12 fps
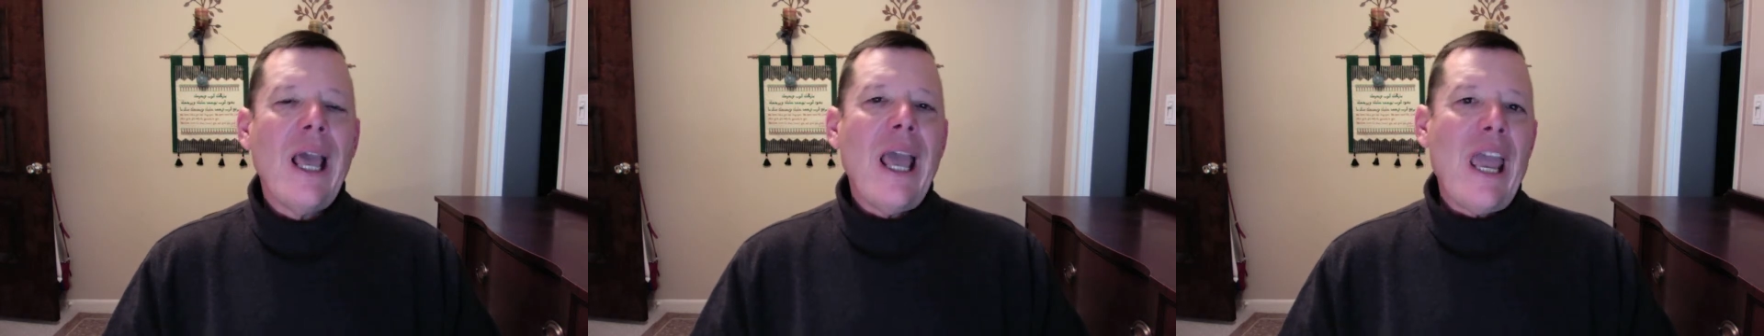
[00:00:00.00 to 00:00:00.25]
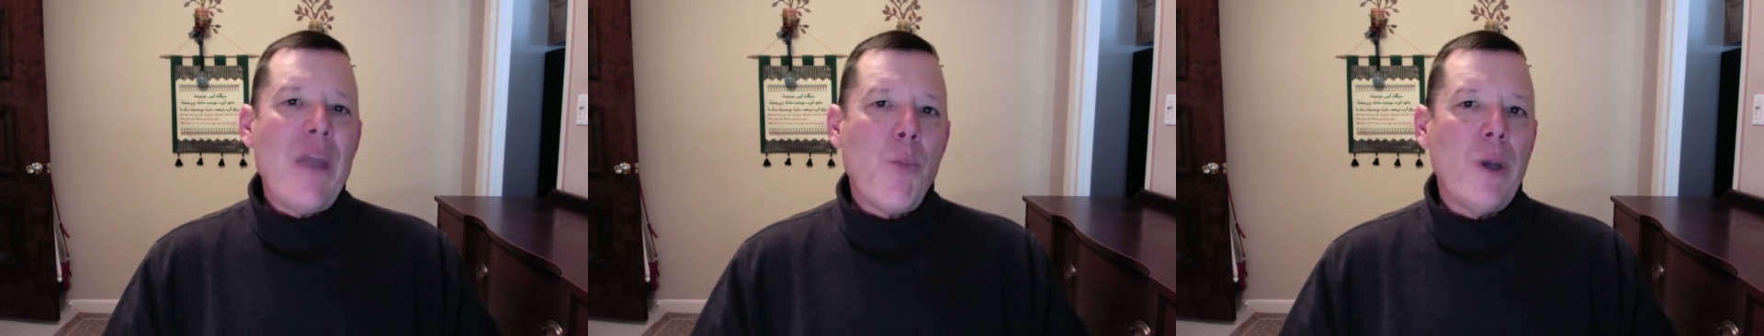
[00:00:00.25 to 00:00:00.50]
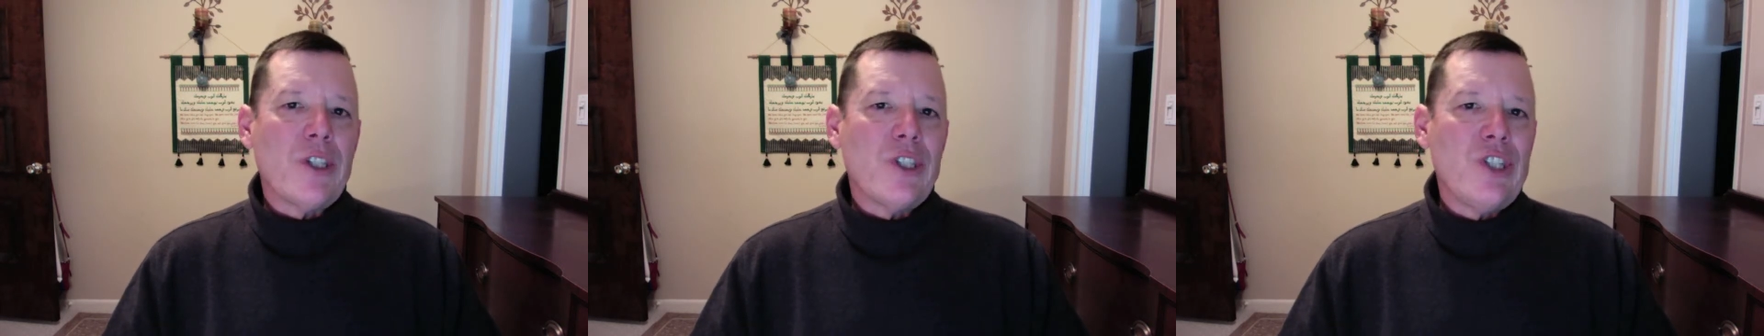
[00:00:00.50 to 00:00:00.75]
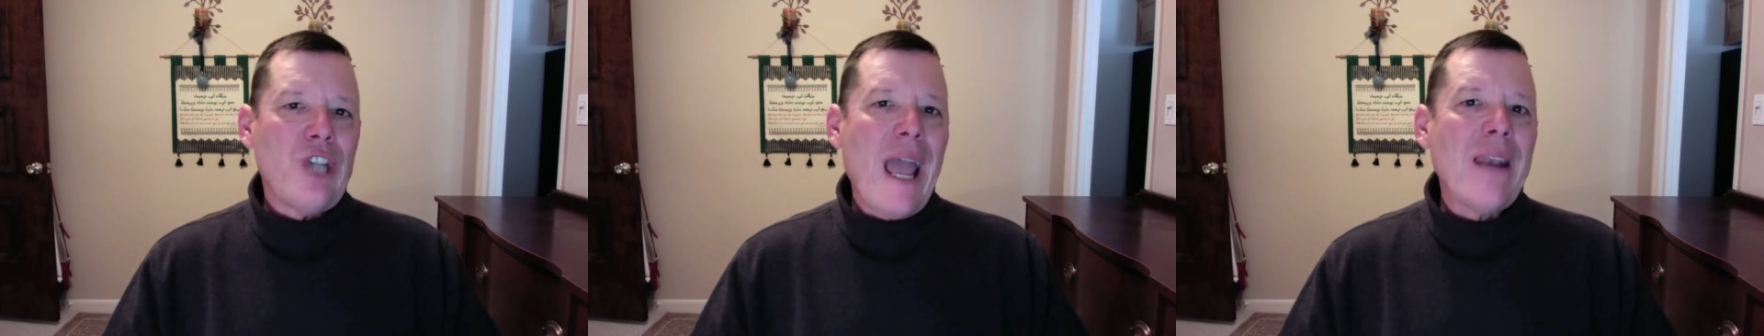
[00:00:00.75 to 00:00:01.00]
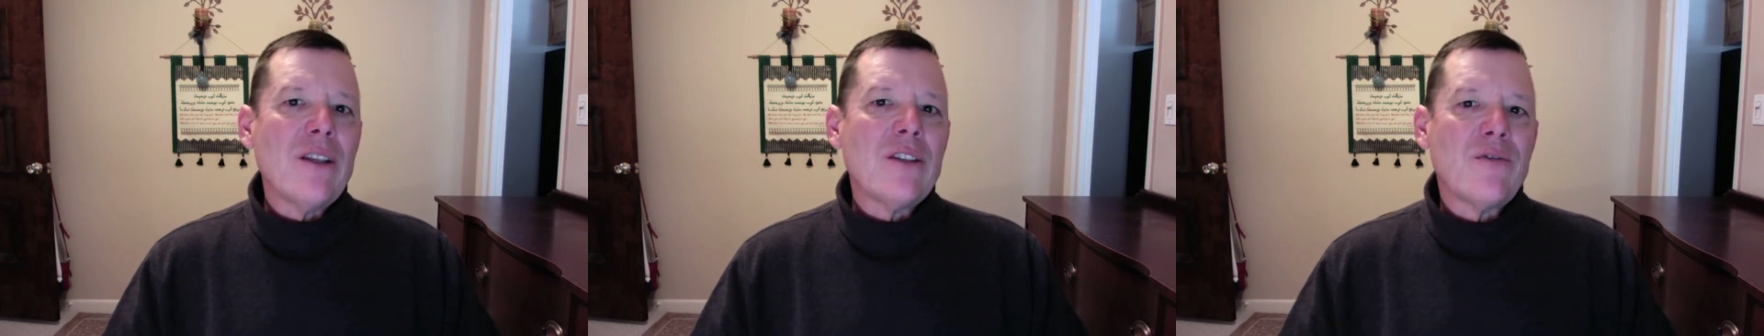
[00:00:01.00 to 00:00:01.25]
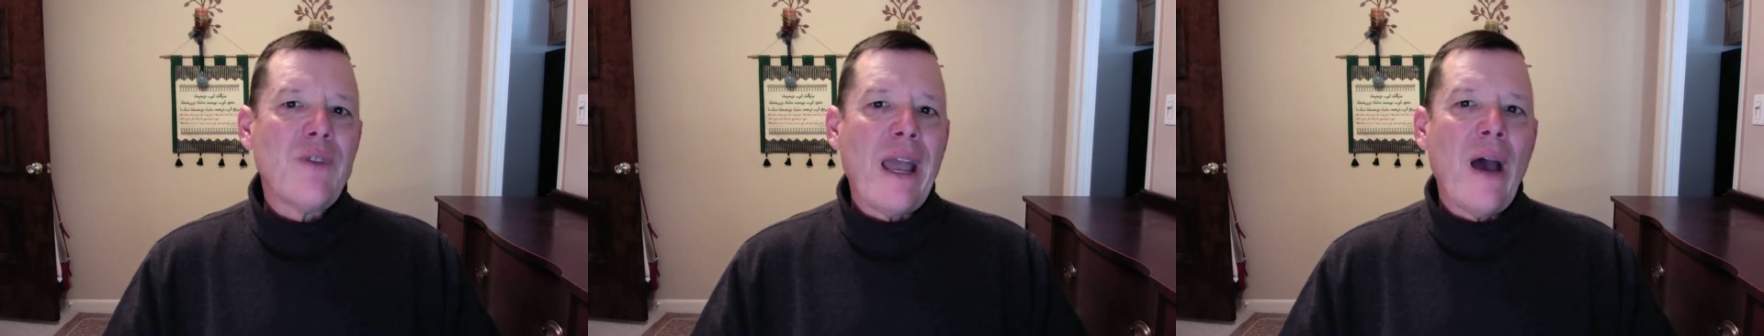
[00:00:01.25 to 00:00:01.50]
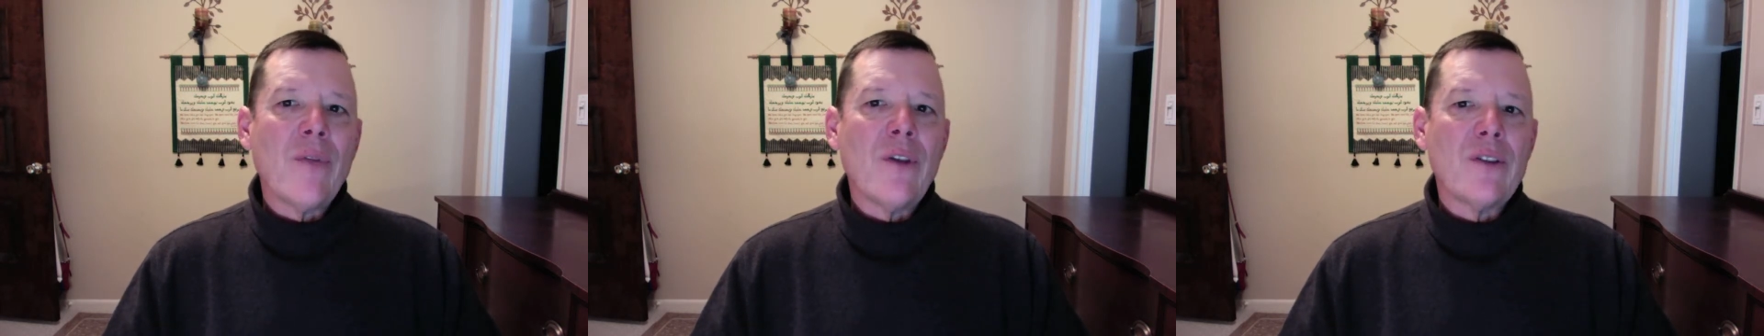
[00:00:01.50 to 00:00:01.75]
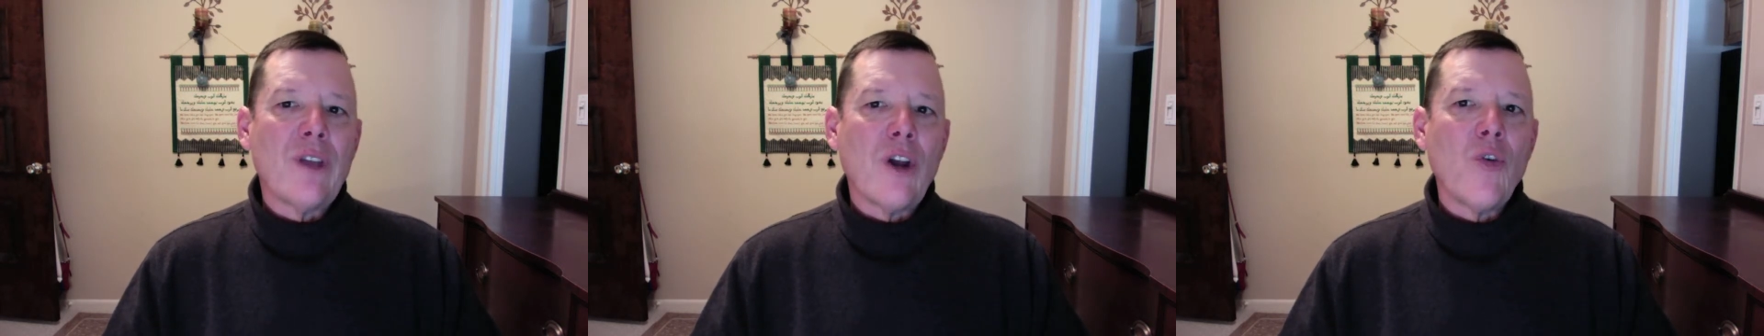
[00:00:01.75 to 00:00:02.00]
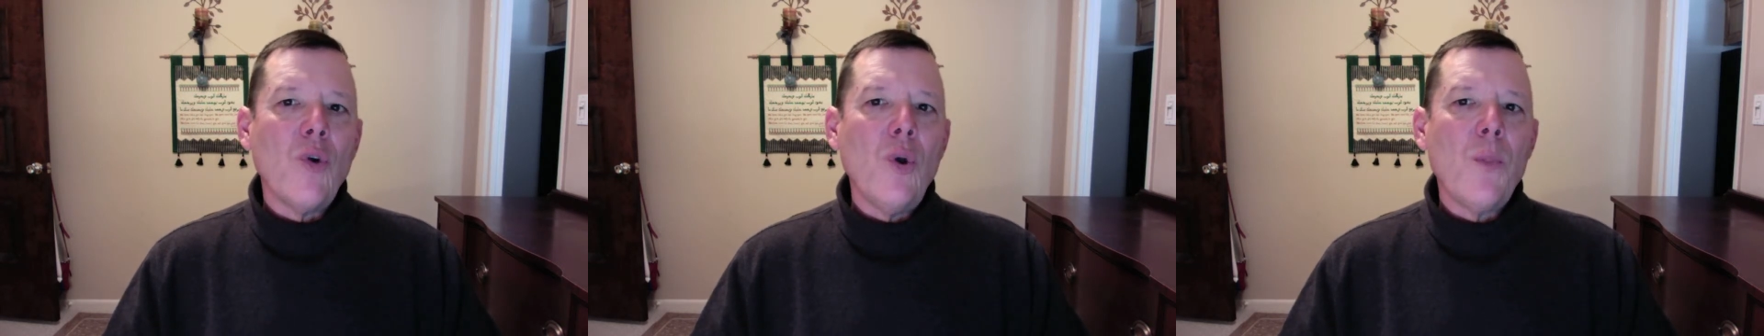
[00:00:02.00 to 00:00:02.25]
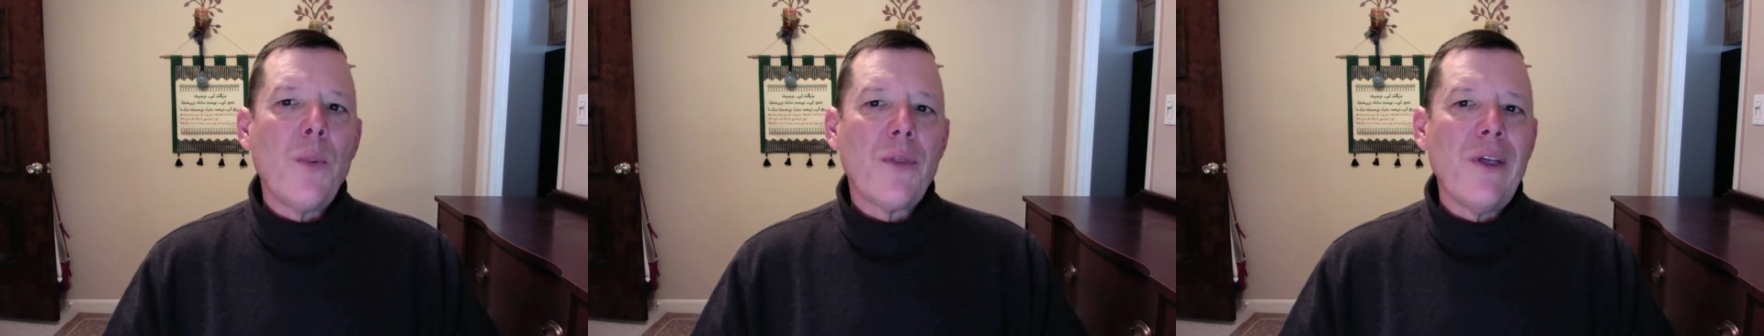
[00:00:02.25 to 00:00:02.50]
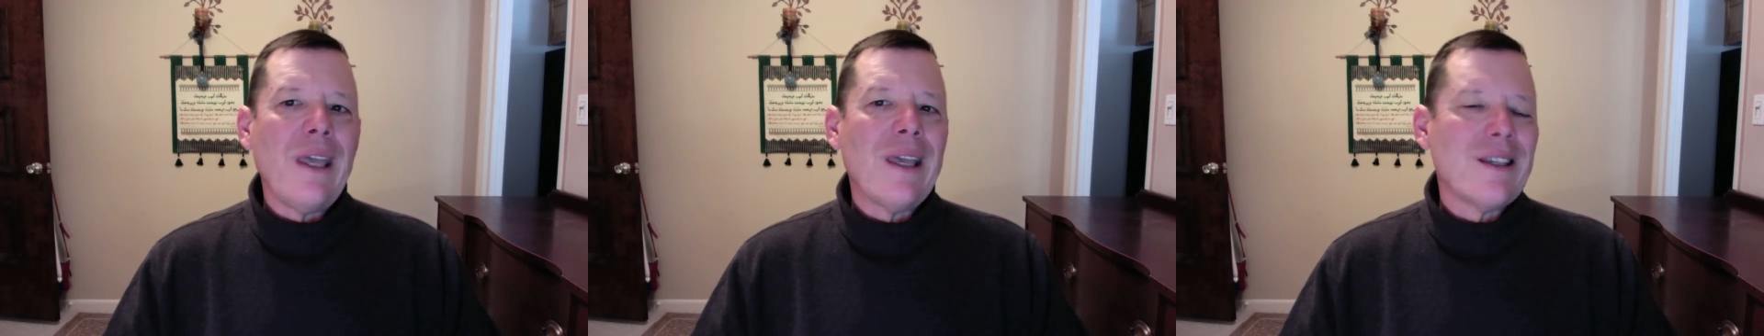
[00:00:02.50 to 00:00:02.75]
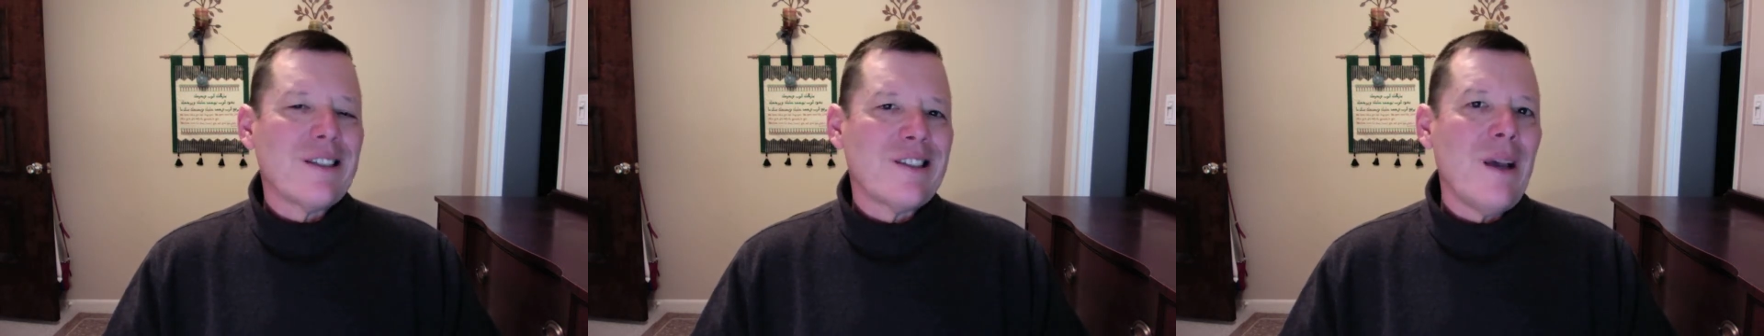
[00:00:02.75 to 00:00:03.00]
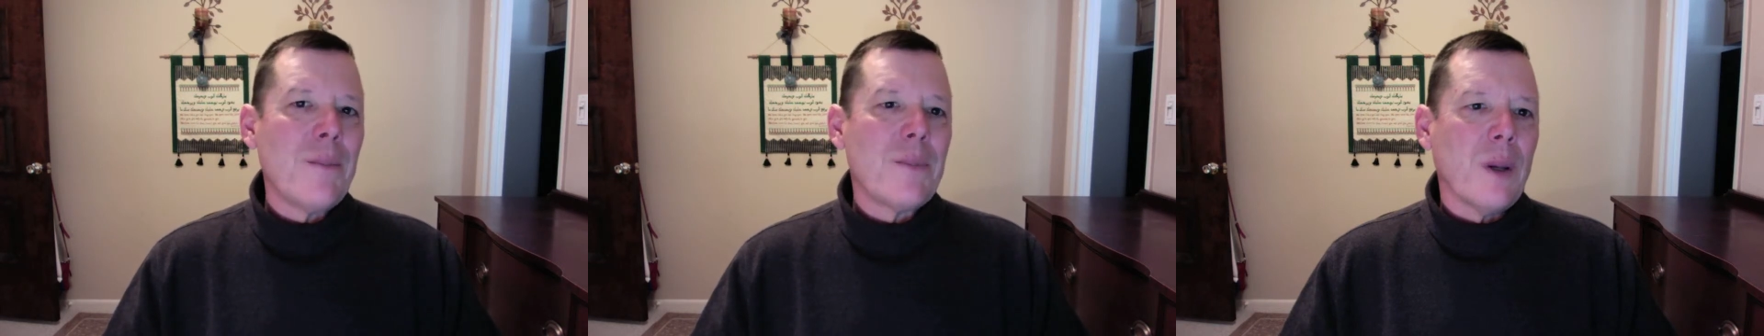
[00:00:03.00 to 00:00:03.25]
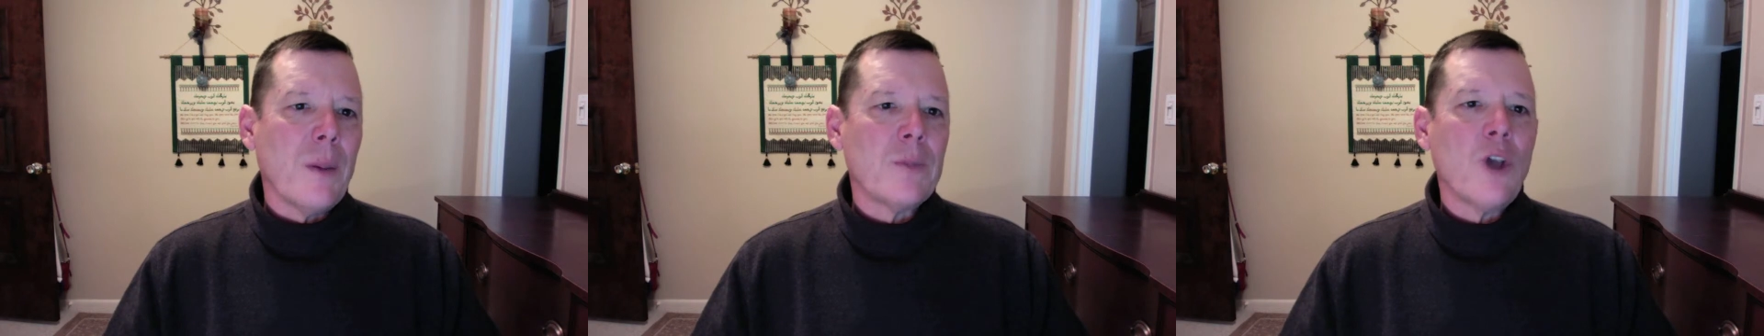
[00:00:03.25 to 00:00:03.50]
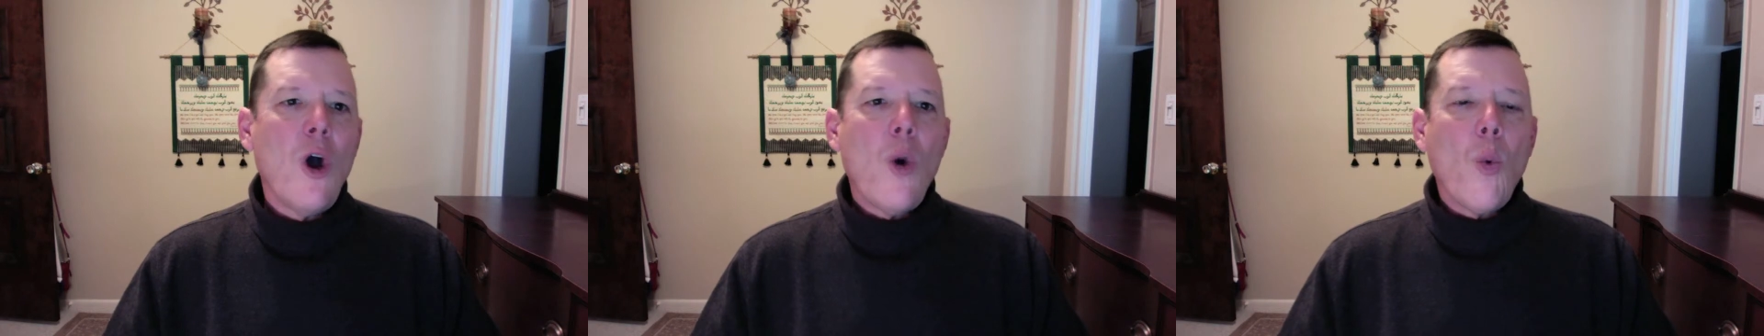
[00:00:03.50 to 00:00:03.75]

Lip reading: in which Janis found that the groupthink symptoms